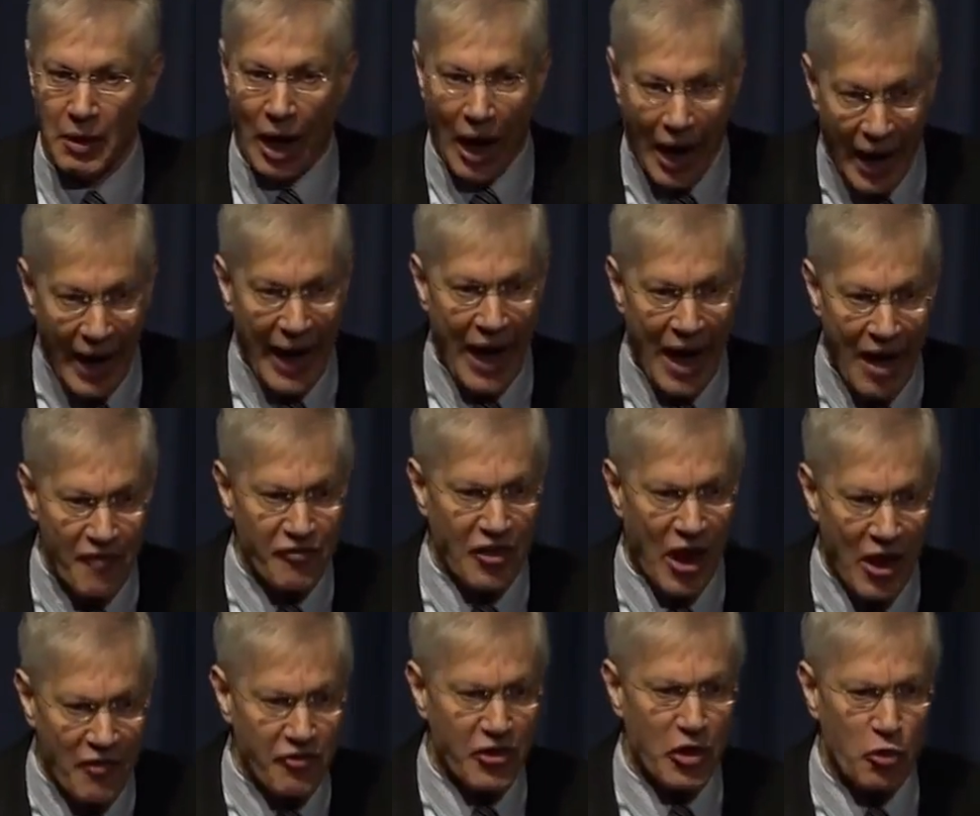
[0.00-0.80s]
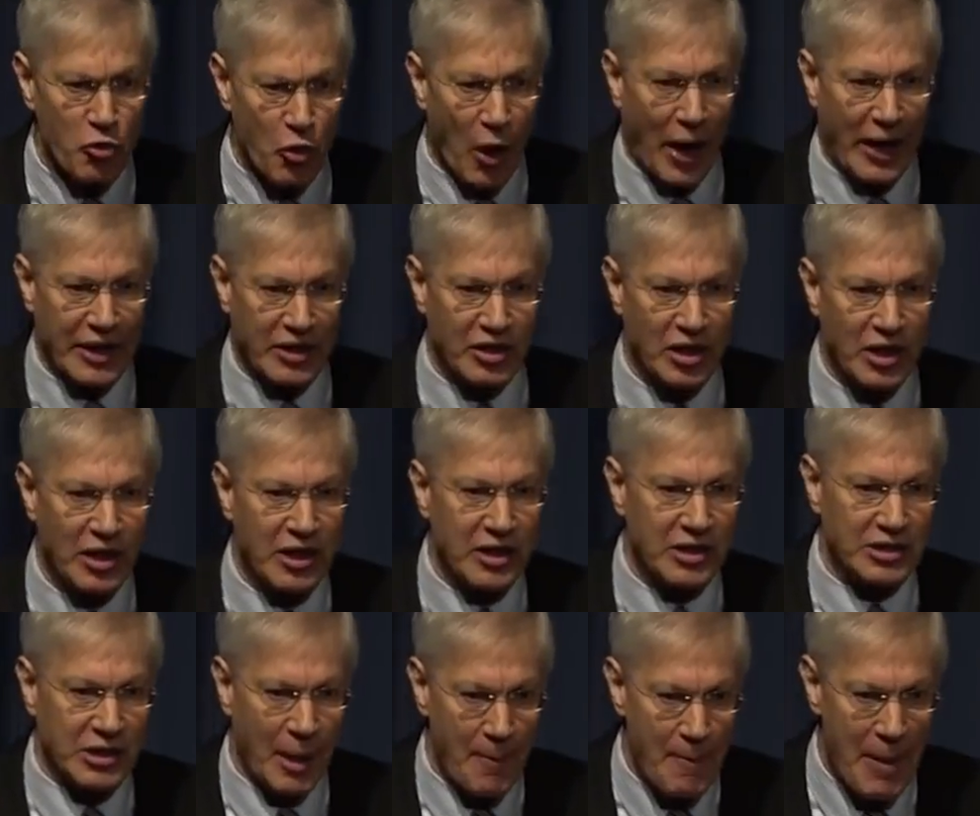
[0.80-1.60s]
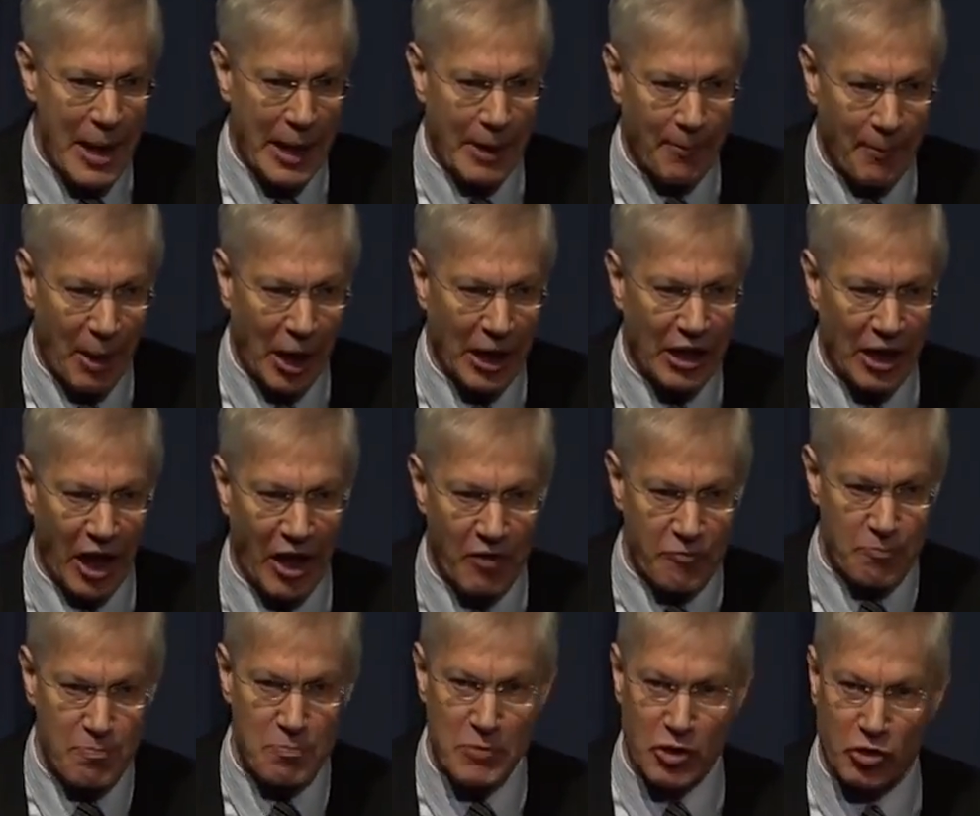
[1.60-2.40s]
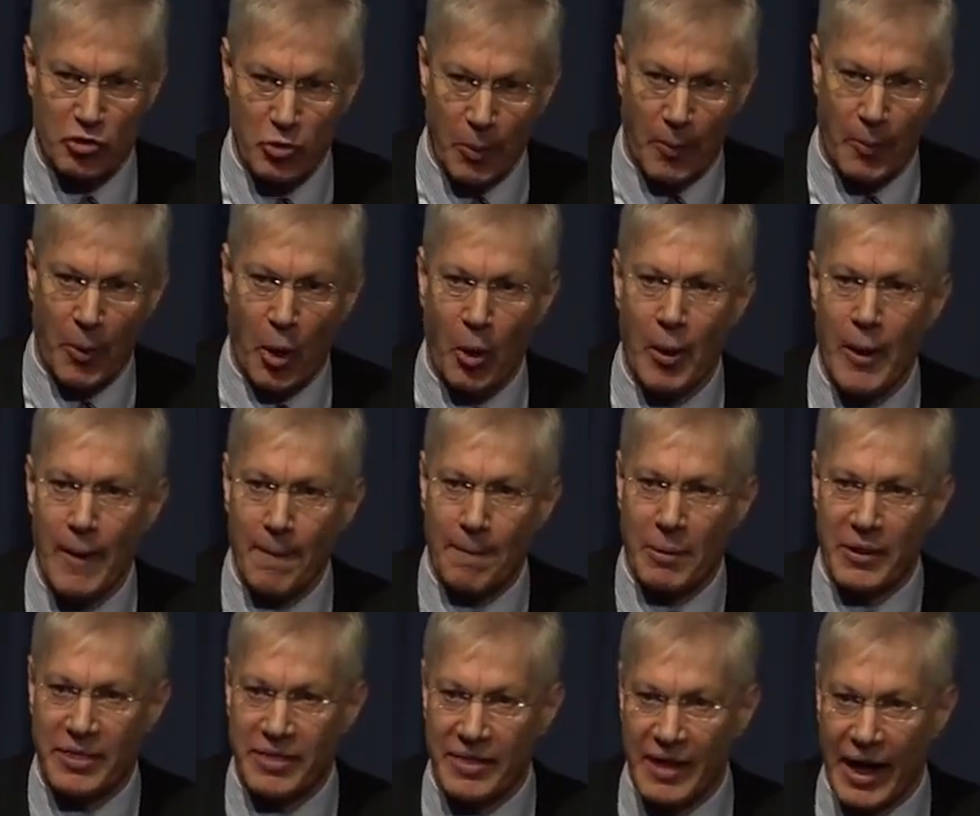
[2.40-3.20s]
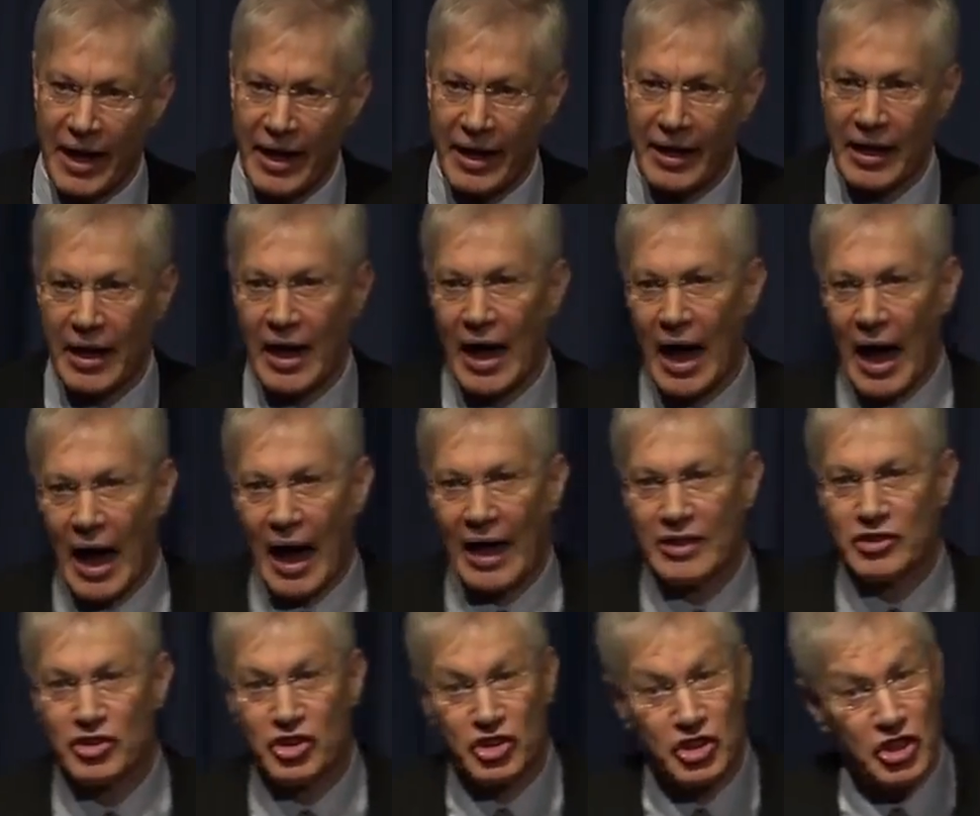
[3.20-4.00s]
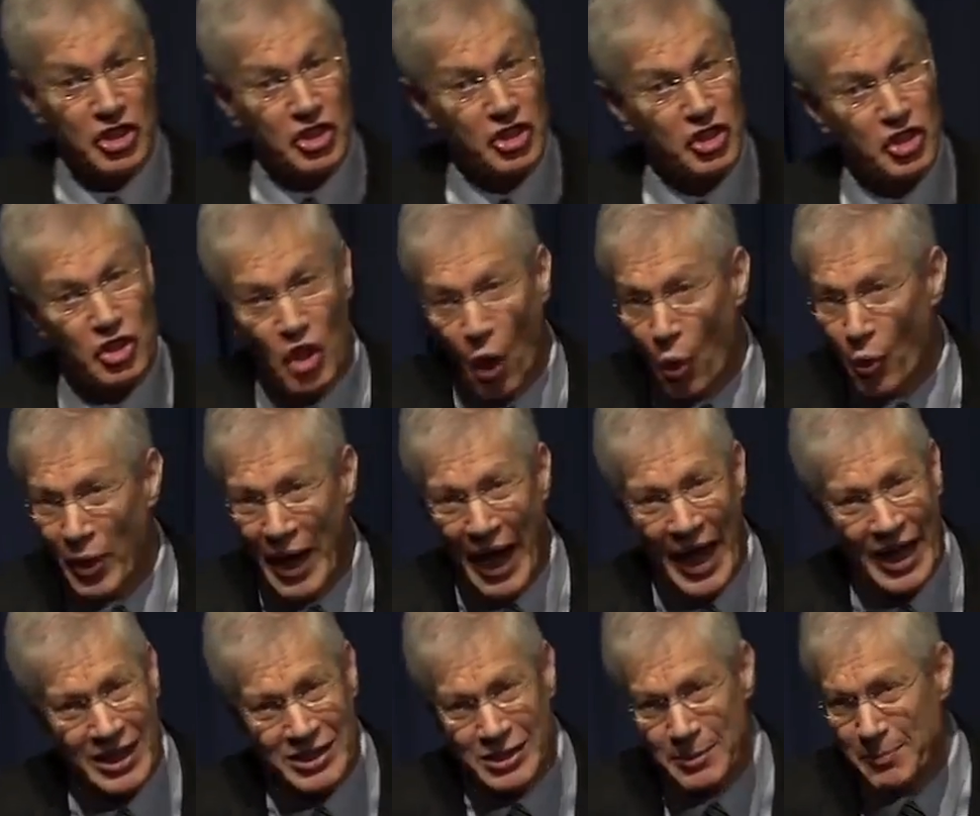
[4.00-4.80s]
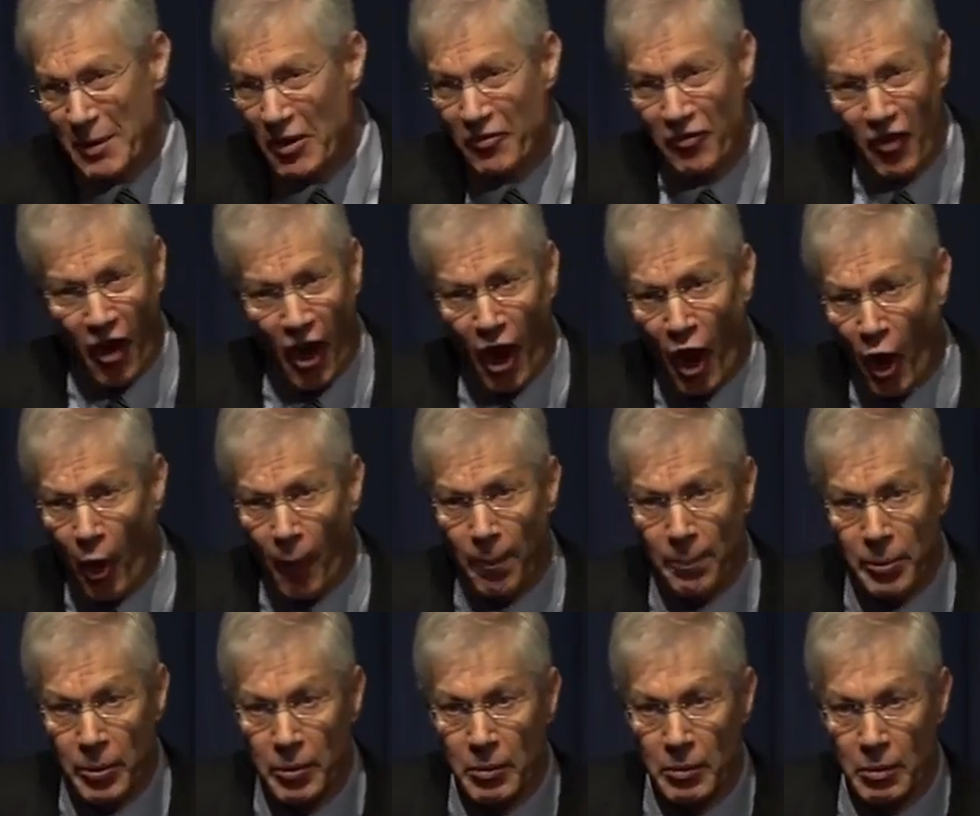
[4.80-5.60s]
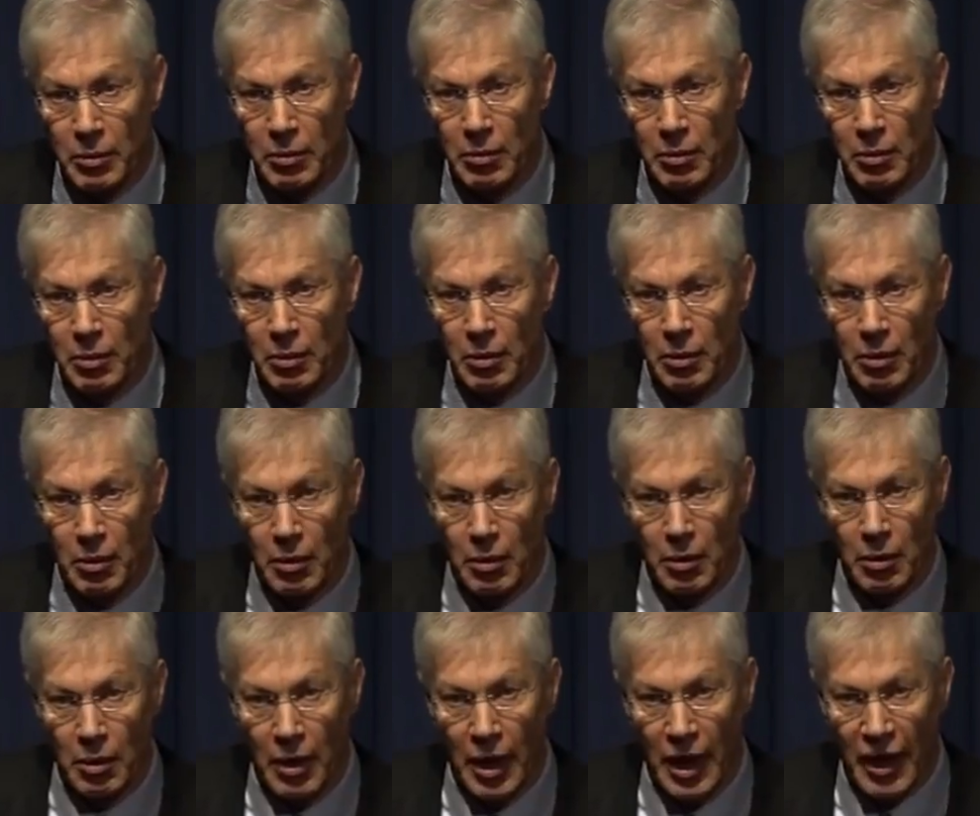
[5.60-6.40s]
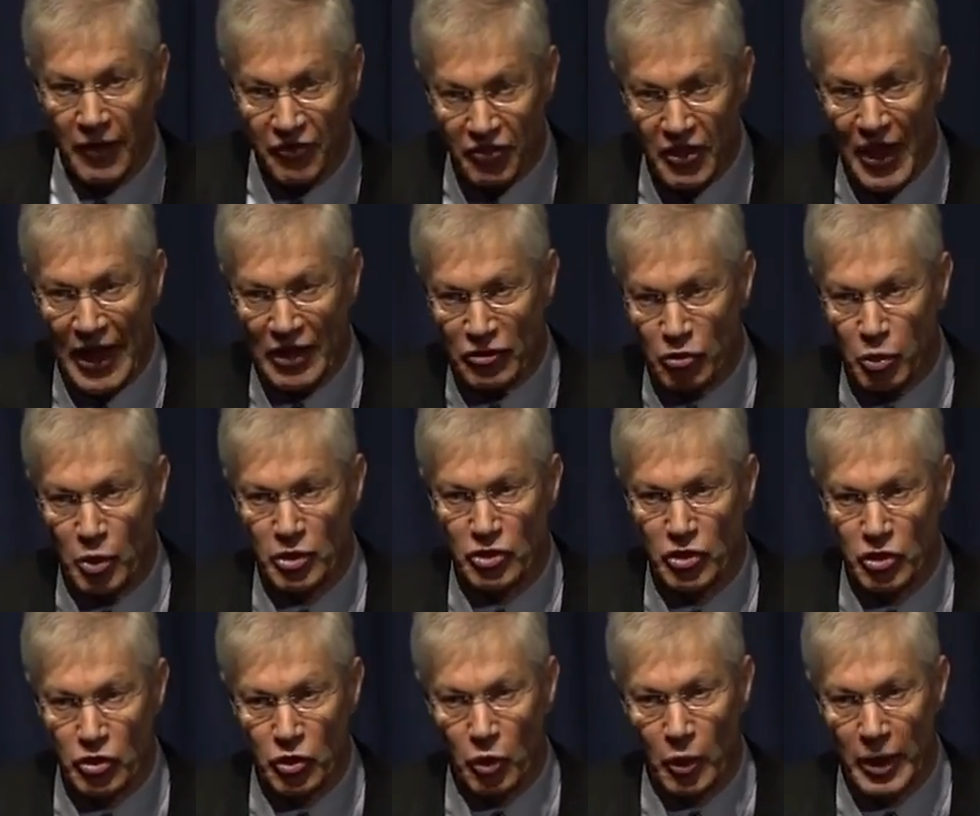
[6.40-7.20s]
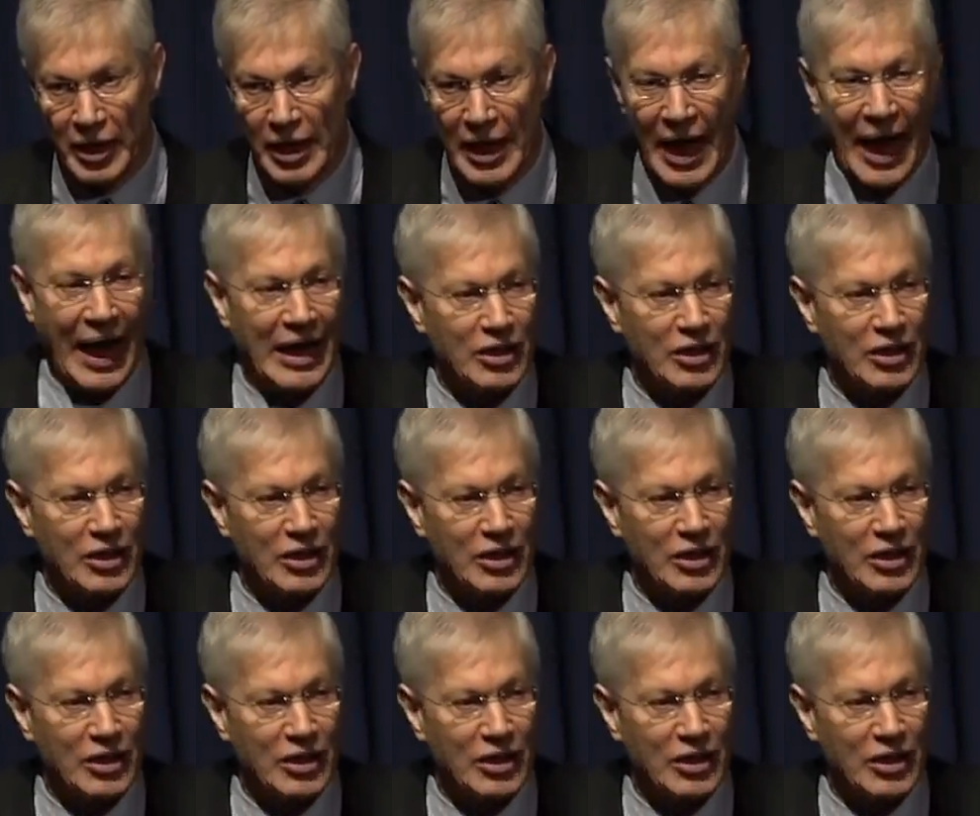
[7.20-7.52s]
I have every right to make my life miserable, pathetic, just don't ask me for help if that's what you're doing.